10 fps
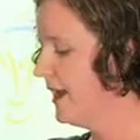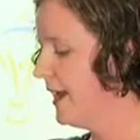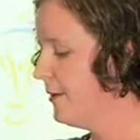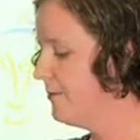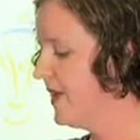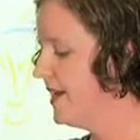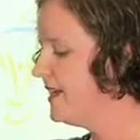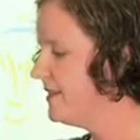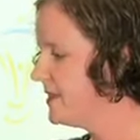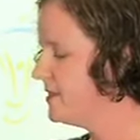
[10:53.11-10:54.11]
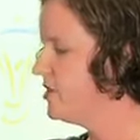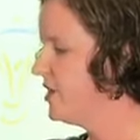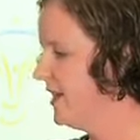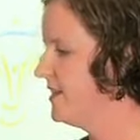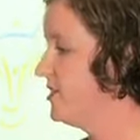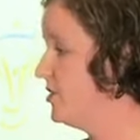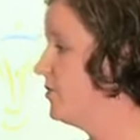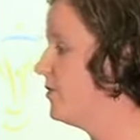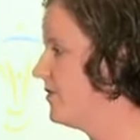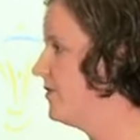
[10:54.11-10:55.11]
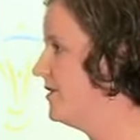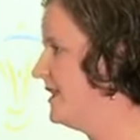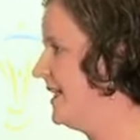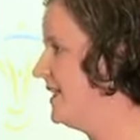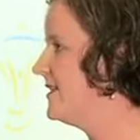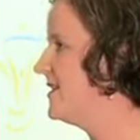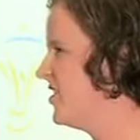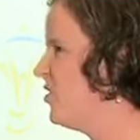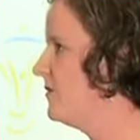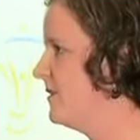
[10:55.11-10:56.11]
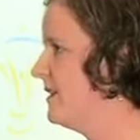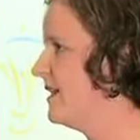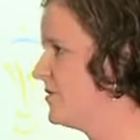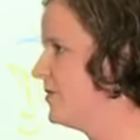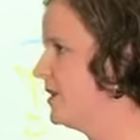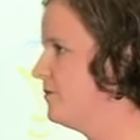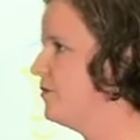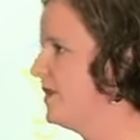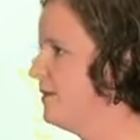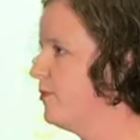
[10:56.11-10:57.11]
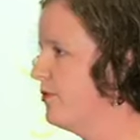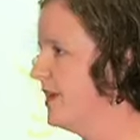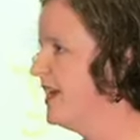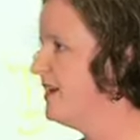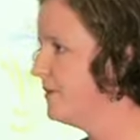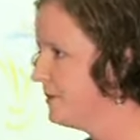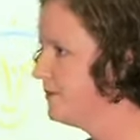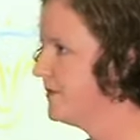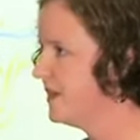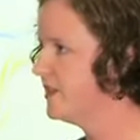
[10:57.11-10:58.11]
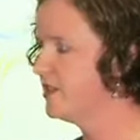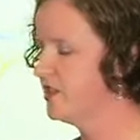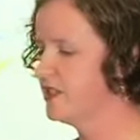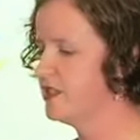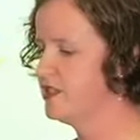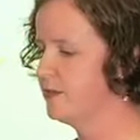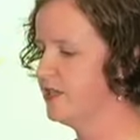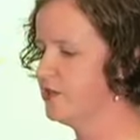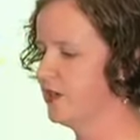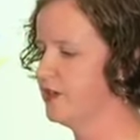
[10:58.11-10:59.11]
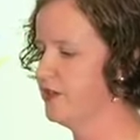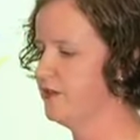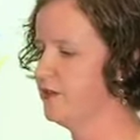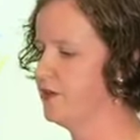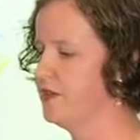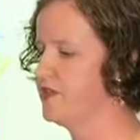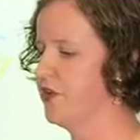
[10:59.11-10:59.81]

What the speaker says: And it gives us a chance to talk through the answers, and often that's really what people need, is just some instruction through it.